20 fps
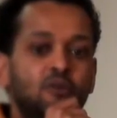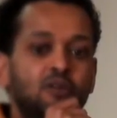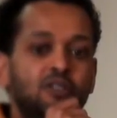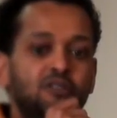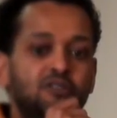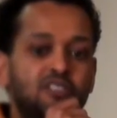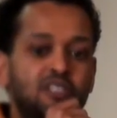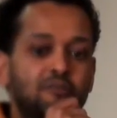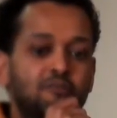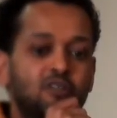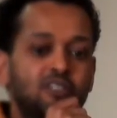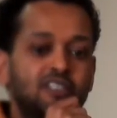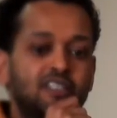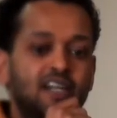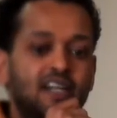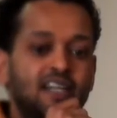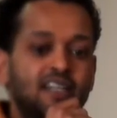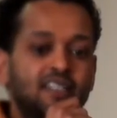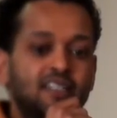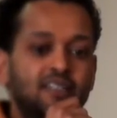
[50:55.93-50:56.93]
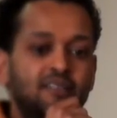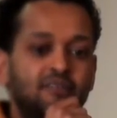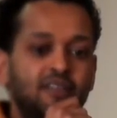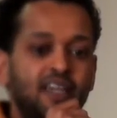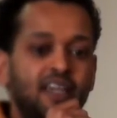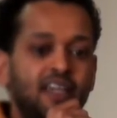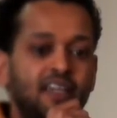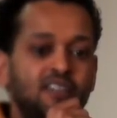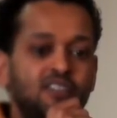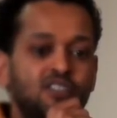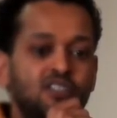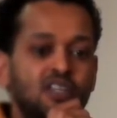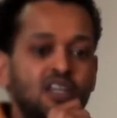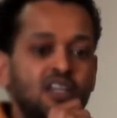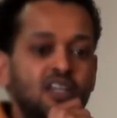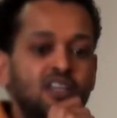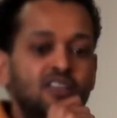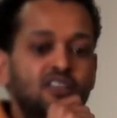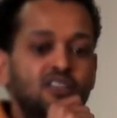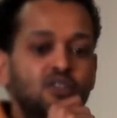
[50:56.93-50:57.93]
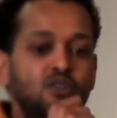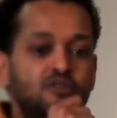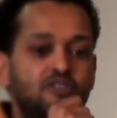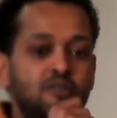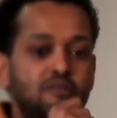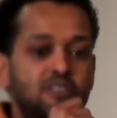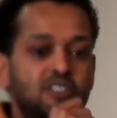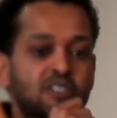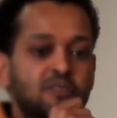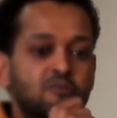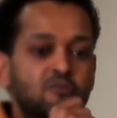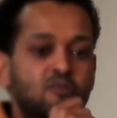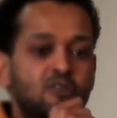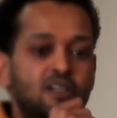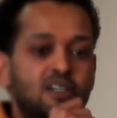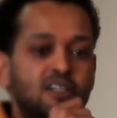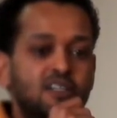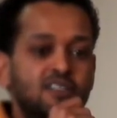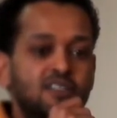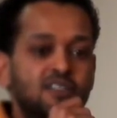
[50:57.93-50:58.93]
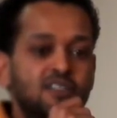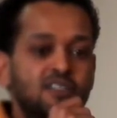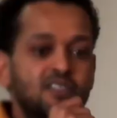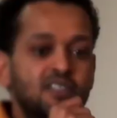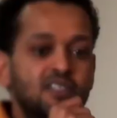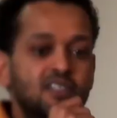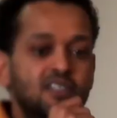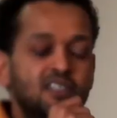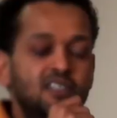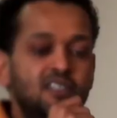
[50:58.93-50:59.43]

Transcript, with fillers: when someone died of AIDS, the euphemism was,